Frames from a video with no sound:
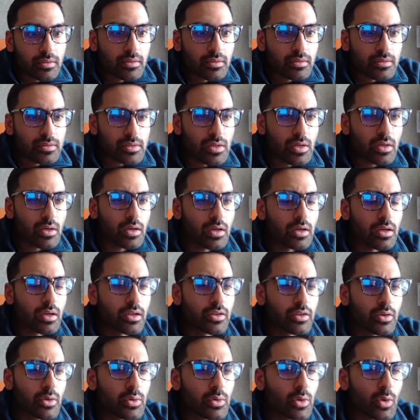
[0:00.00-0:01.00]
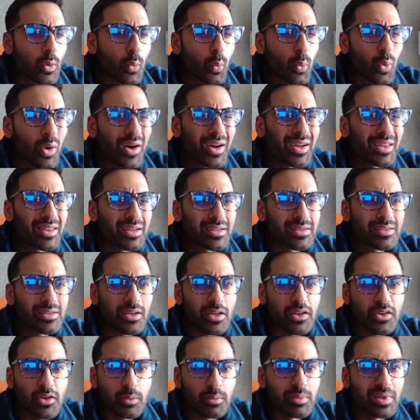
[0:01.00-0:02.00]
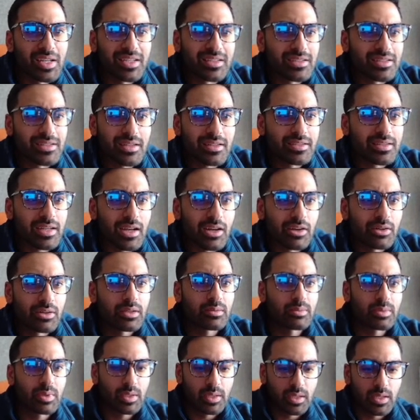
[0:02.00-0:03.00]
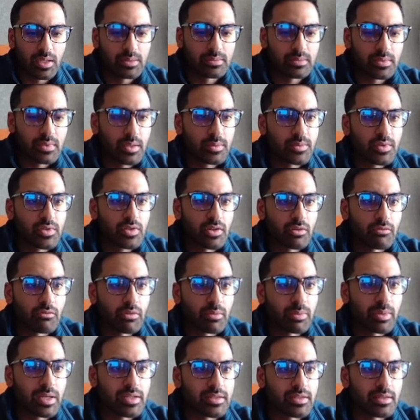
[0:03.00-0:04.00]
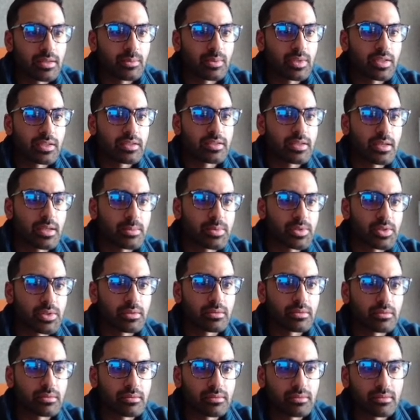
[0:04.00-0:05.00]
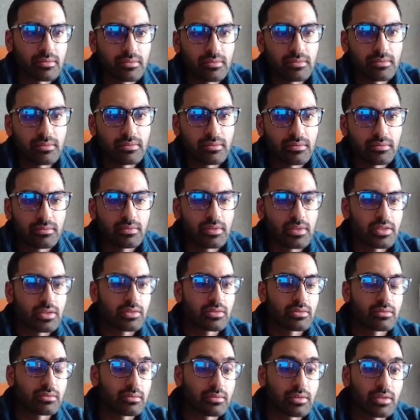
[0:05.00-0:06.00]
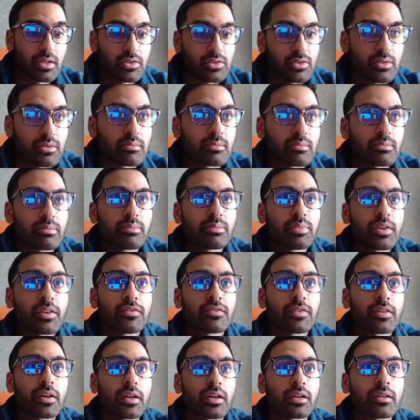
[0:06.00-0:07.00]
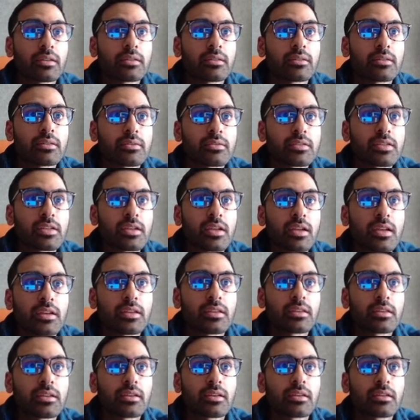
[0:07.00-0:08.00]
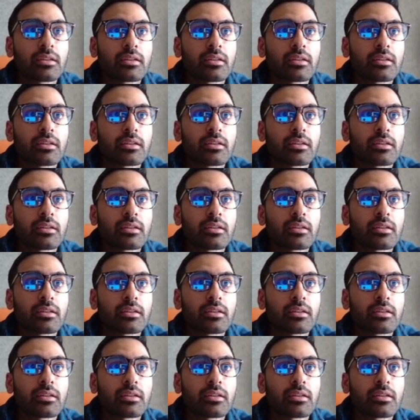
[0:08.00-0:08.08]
So I don't know why that's anomaly detector error, but I'm just going to replace that with exception. That should be fine. I don't see anything